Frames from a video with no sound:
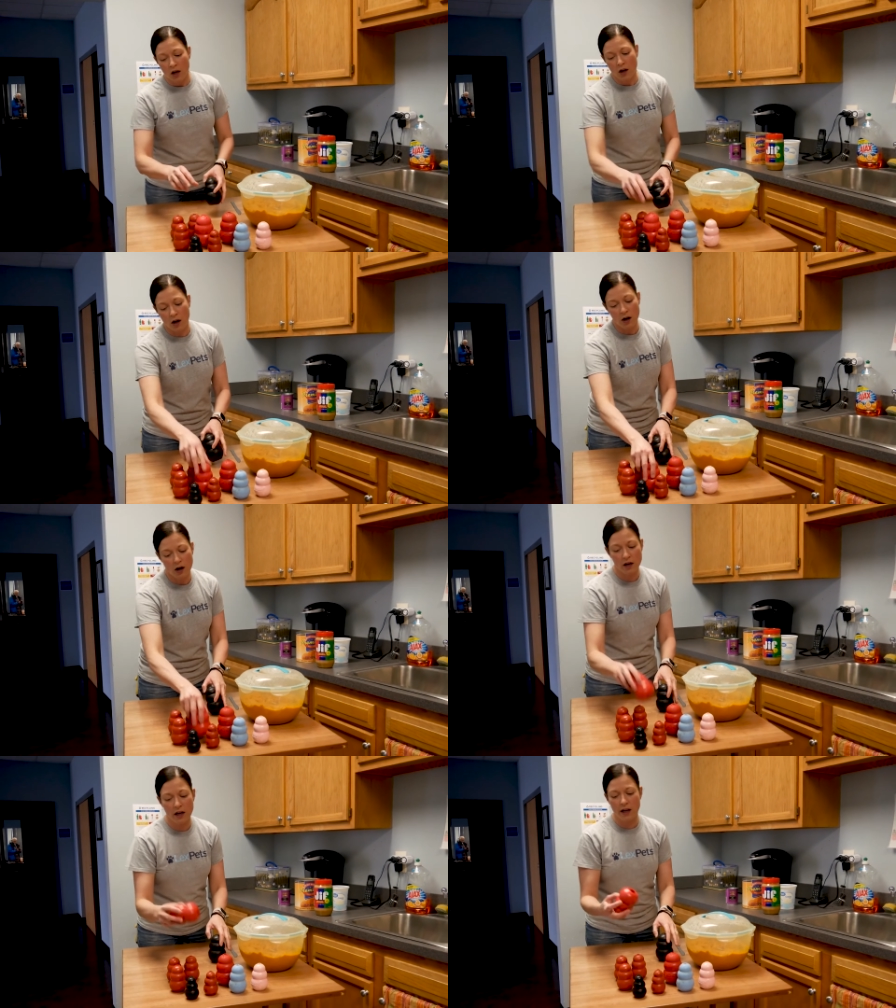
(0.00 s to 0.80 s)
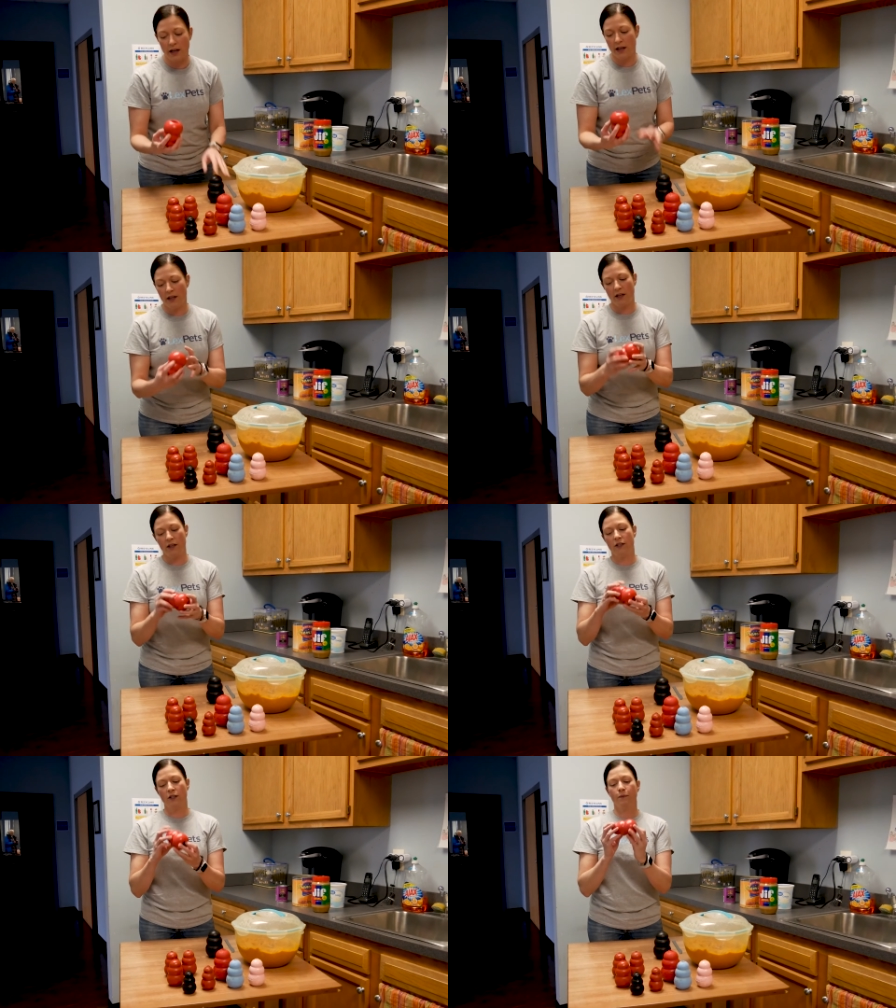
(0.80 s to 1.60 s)
Kong
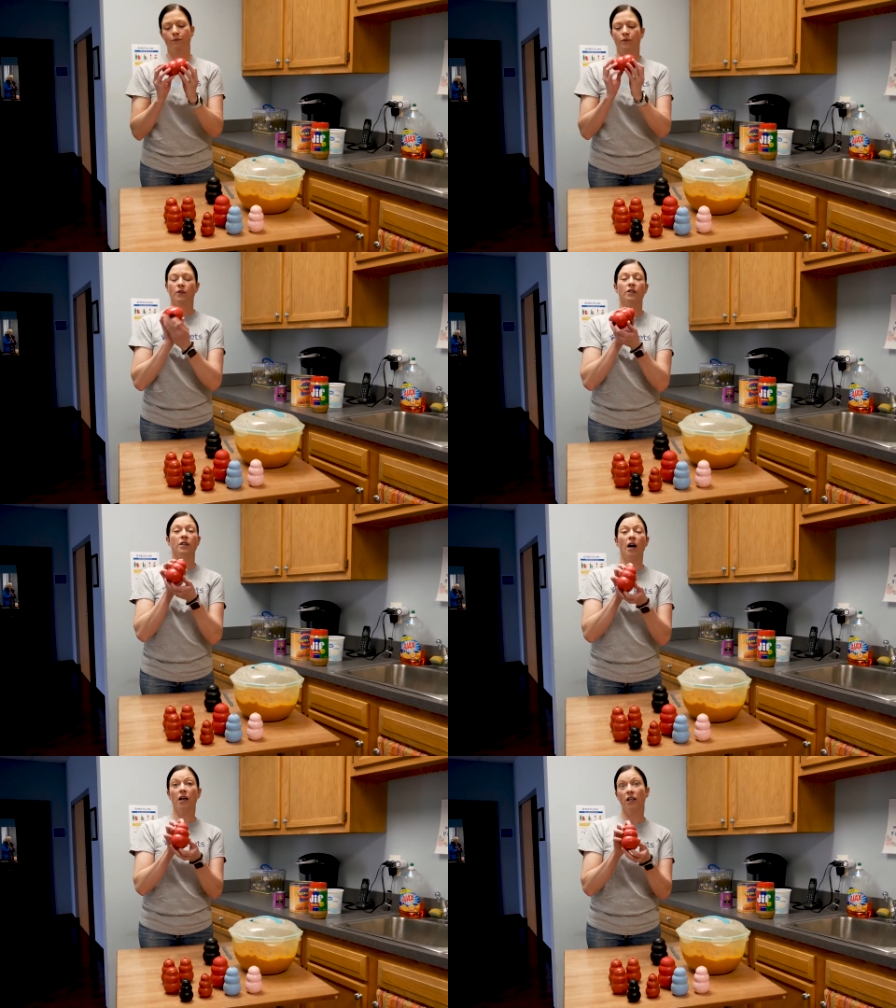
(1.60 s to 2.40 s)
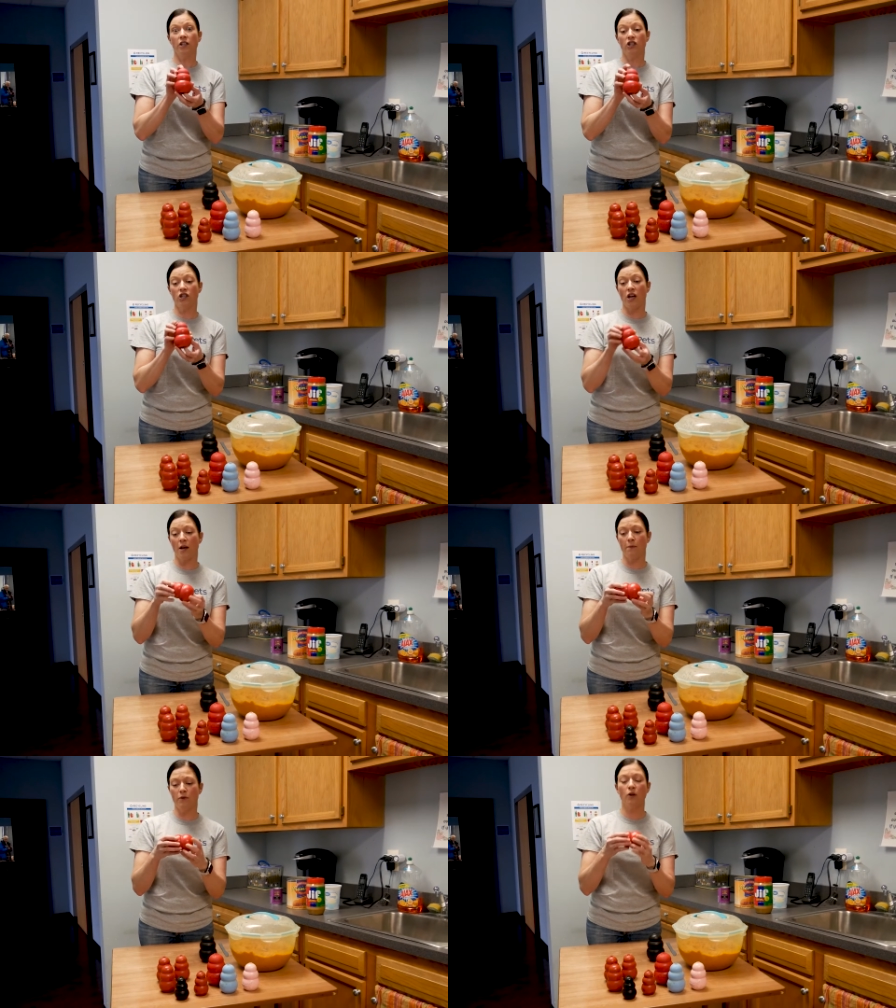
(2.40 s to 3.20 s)
is this oddly
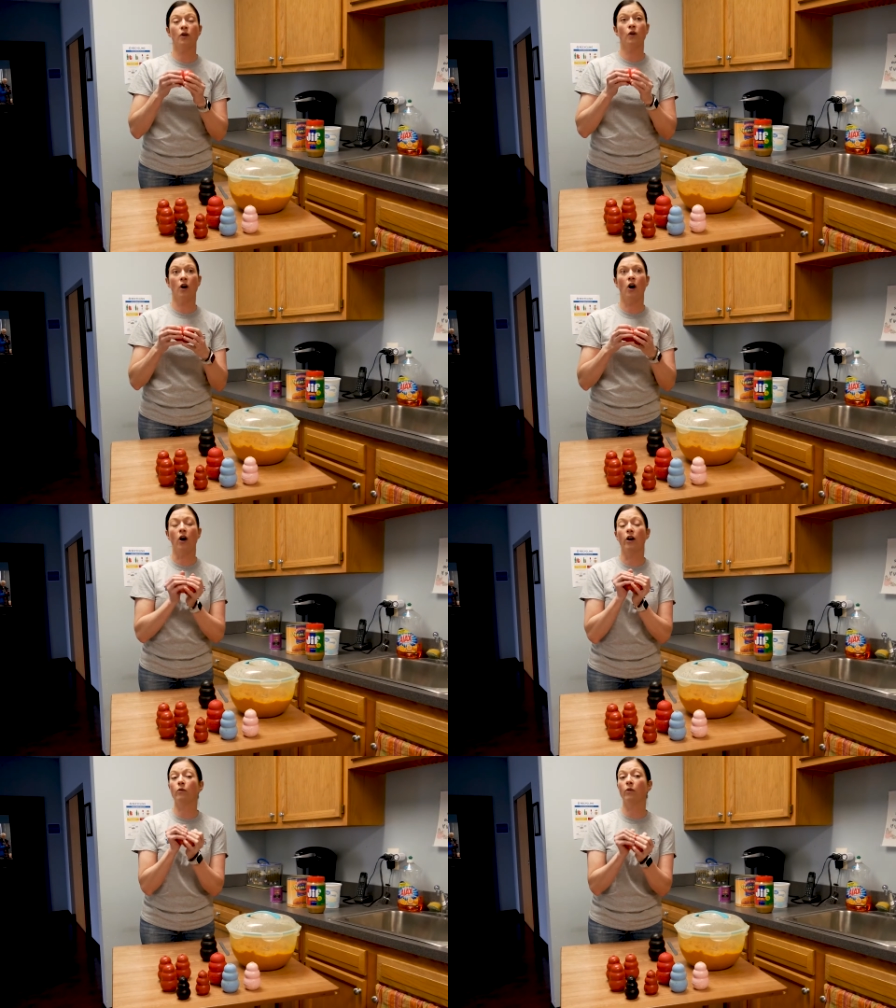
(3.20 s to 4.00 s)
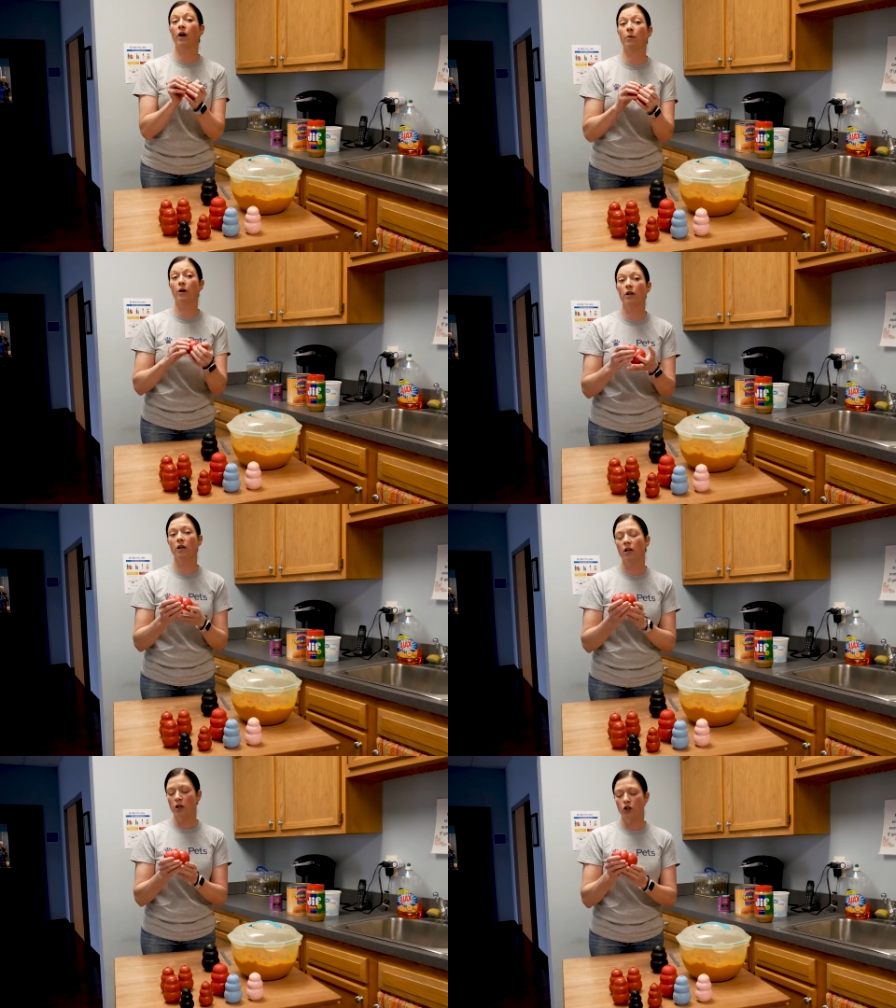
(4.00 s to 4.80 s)
shaped hard rubber
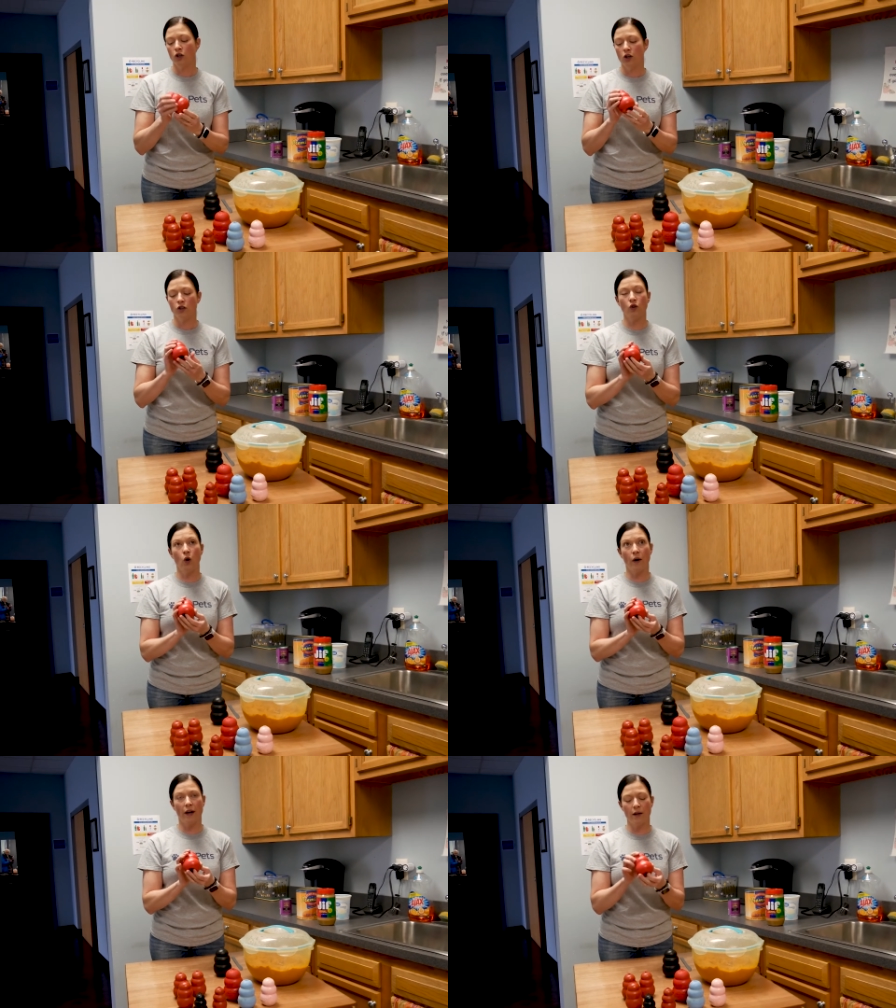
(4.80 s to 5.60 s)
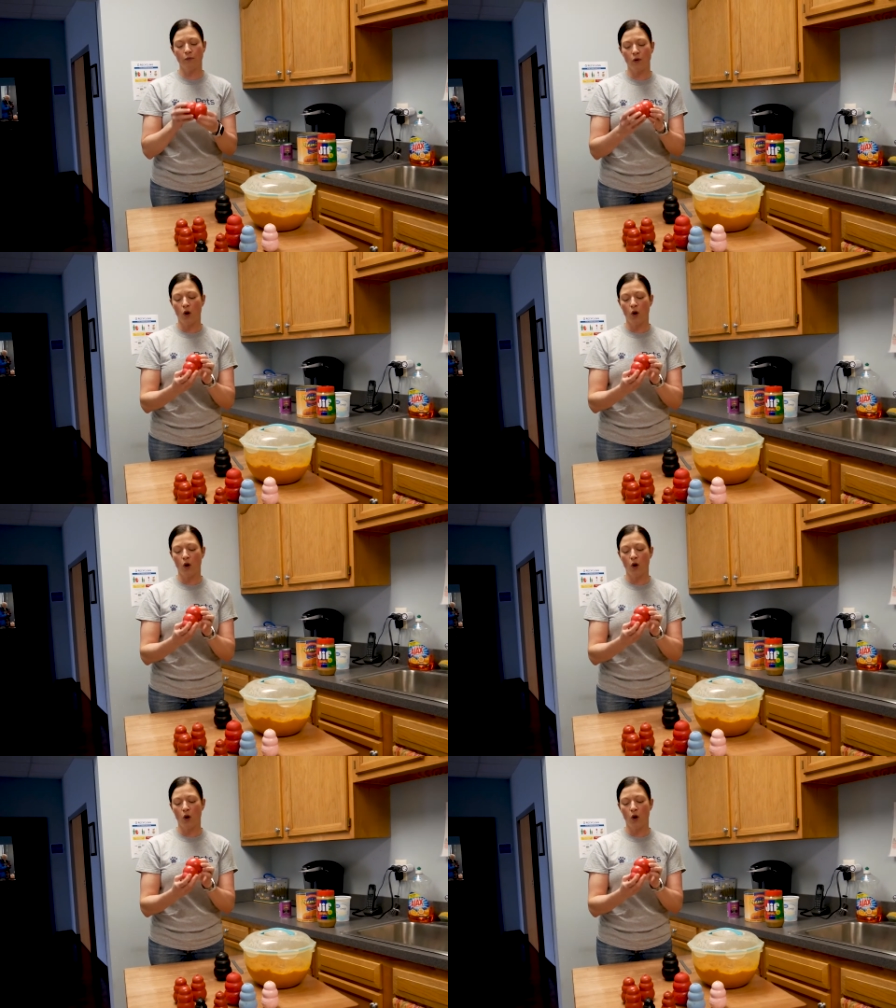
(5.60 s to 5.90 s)
toy,